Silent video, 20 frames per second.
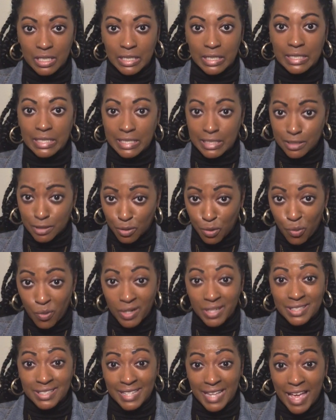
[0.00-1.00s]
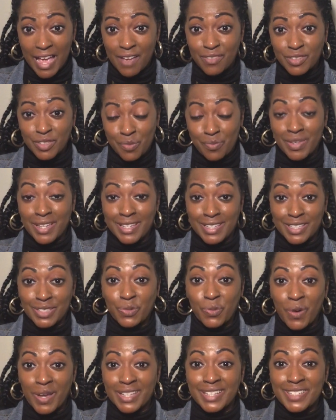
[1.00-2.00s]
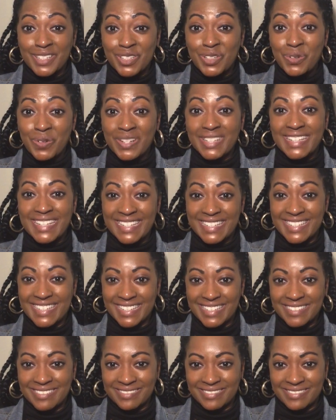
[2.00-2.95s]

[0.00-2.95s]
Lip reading: he's going to have to make his way into a kitchen,